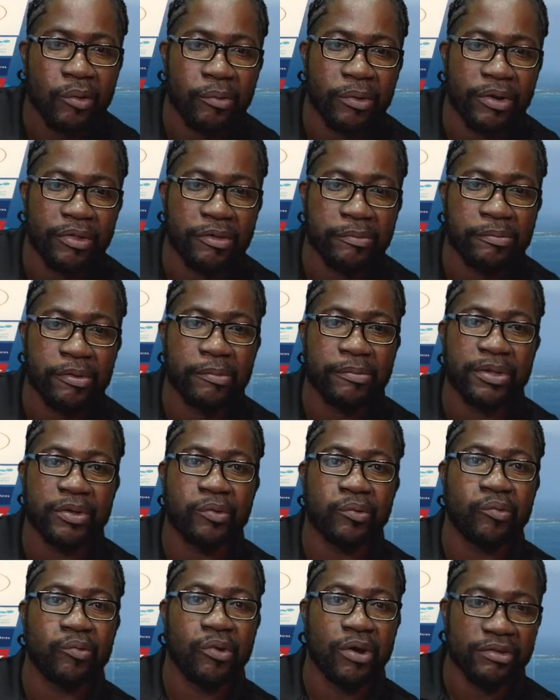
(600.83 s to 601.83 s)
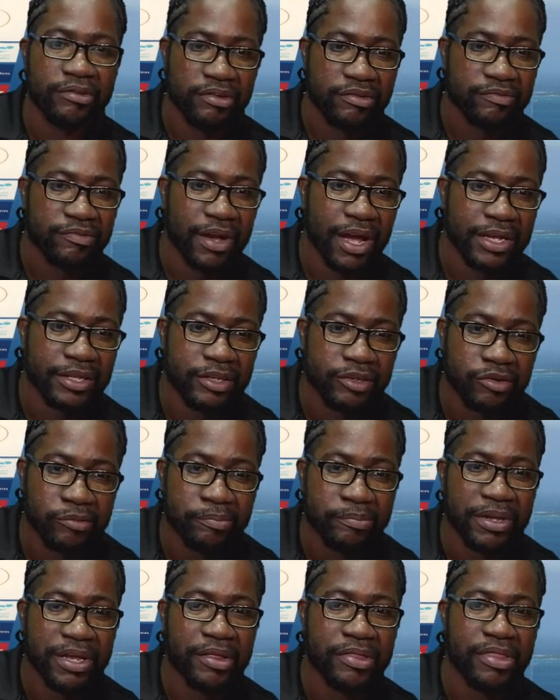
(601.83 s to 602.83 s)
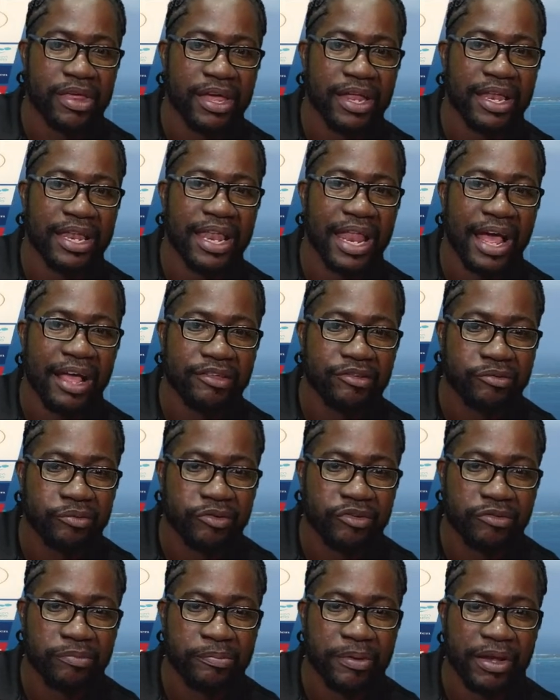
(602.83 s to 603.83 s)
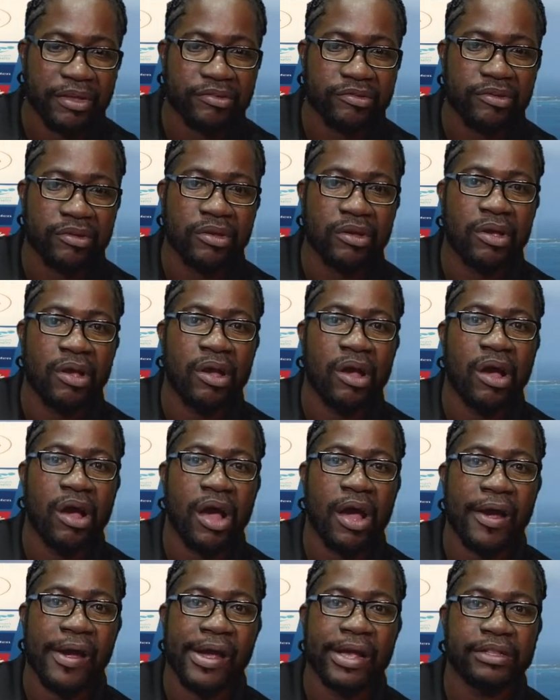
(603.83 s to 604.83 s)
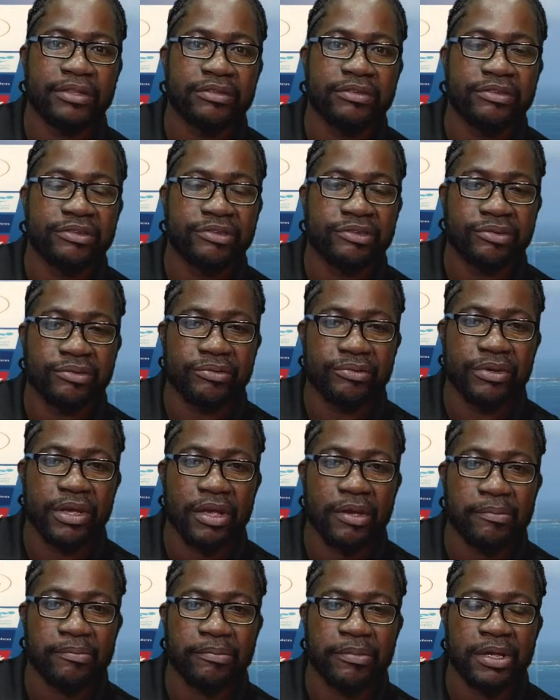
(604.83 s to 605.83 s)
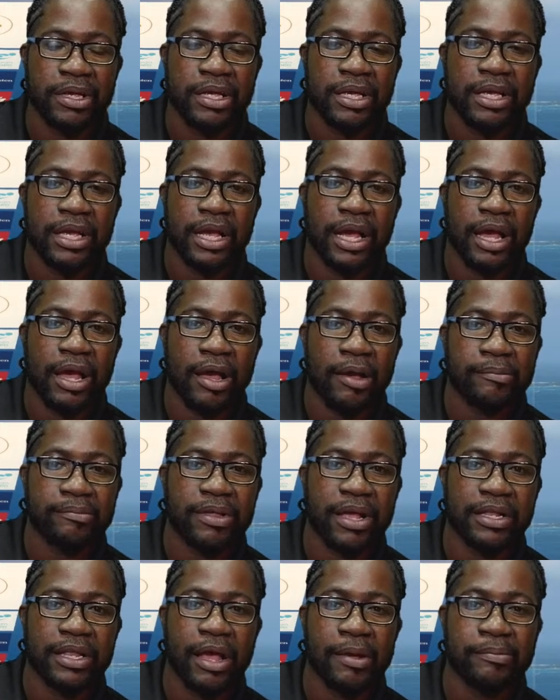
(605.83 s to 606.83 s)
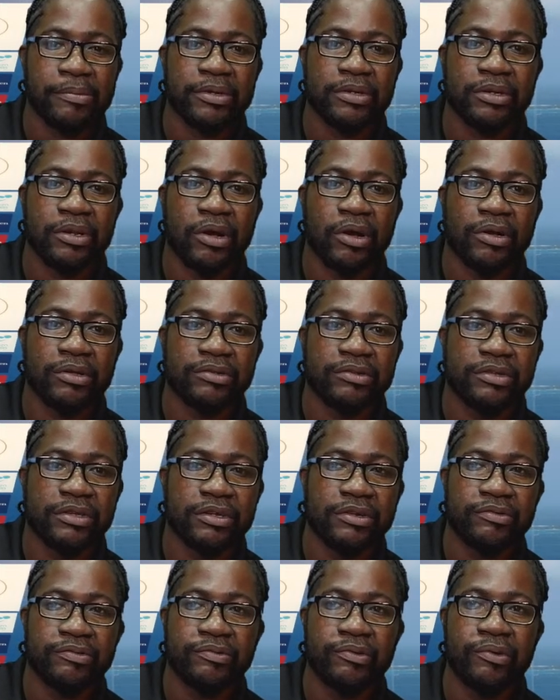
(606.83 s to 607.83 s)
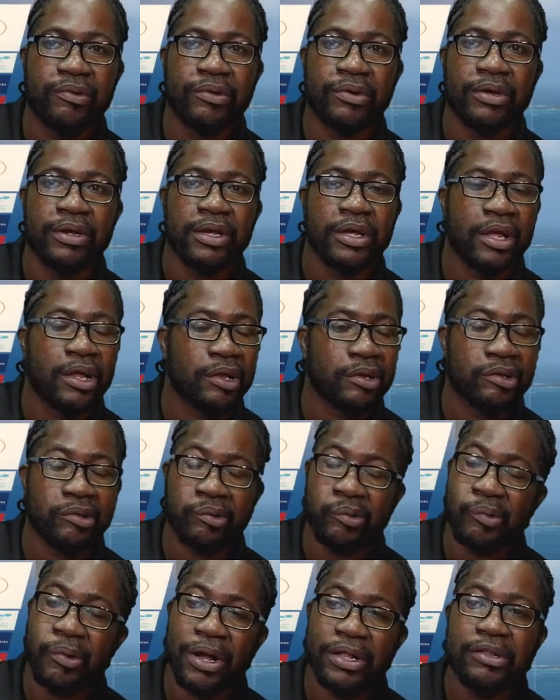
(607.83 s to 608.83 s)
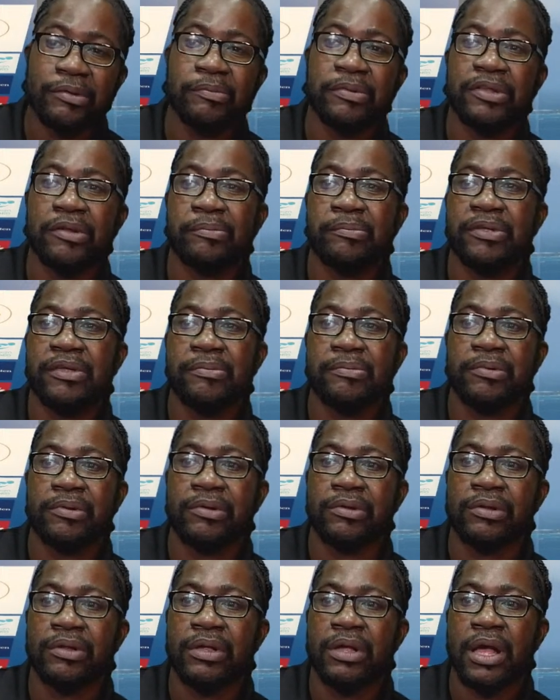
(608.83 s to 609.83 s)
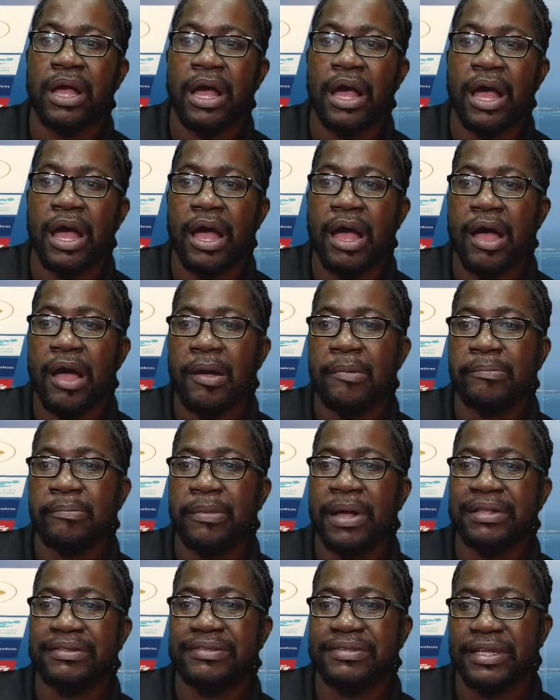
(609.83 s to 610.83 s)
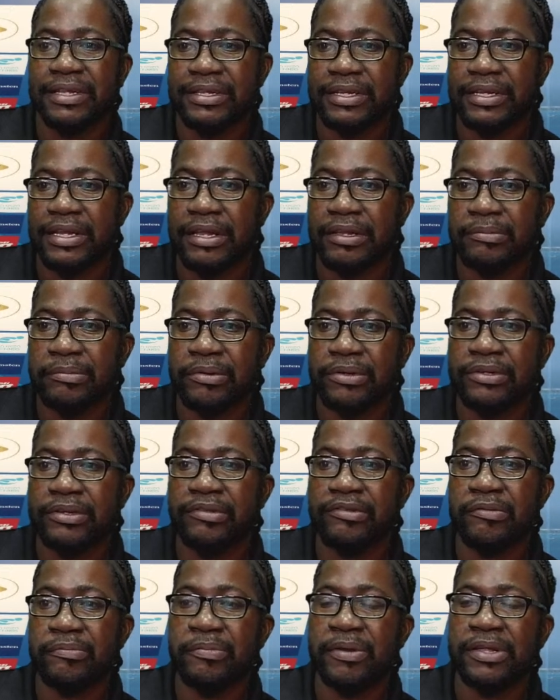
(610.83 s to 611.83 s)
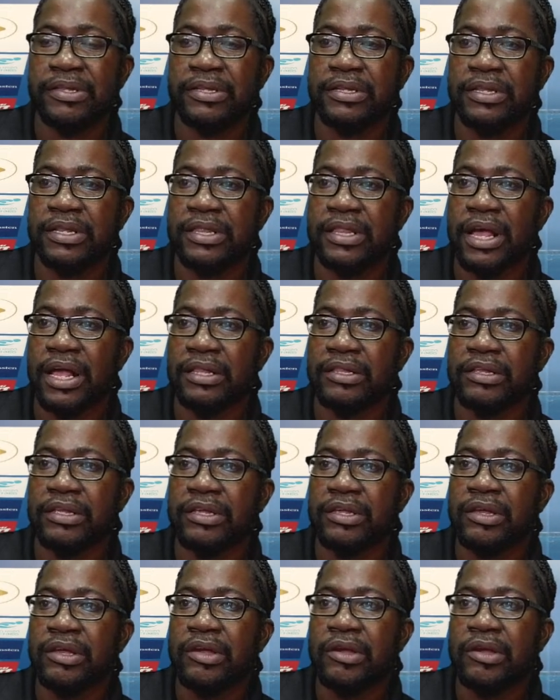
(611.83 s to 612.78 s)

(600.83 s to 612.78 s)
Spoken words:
where the public was invited to pay their last respects, all right, to him. That happened until 4. Quite a bit of people attended and participated in that. The